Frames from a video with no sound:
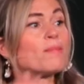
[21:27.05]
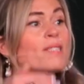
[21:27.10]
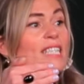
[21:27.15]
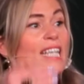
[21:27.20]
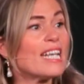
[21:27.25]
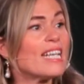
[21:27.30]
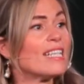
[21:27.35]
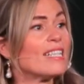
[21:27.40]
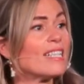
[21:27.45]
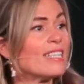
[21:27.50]

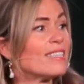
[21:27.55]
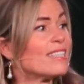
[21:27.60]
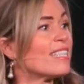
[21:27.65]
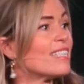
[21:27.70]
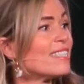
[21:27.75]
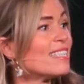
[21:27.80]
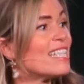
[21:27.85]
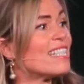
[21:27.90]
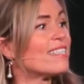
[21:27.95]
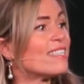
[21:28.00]
in and says,
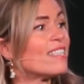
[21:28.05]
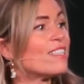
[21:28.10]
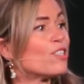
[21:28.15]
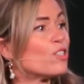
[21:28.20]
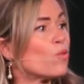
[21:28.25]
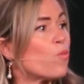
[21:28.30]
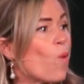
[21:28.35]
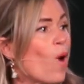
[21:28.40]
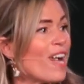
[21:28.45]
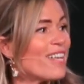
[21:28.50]
This is
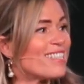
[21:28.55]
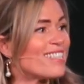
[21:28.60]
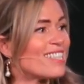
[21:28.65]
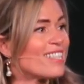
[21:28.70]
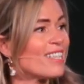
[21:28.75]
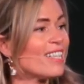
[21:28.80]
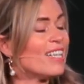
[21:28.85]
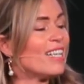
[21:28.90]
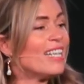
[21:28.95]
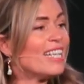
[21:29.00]
what
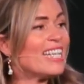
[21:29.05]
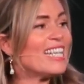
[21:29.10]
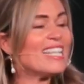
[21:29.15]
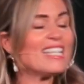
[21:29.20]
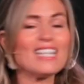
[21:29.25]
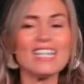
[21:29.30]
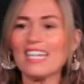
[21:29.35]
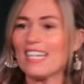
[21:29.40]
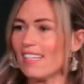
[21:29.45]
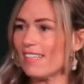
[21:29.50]
he
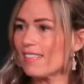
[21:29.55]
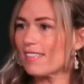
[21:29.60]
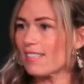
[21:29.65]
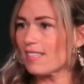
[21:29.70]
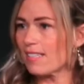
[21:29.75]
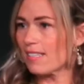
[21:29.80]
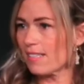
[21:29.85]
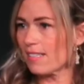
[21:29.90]
needs.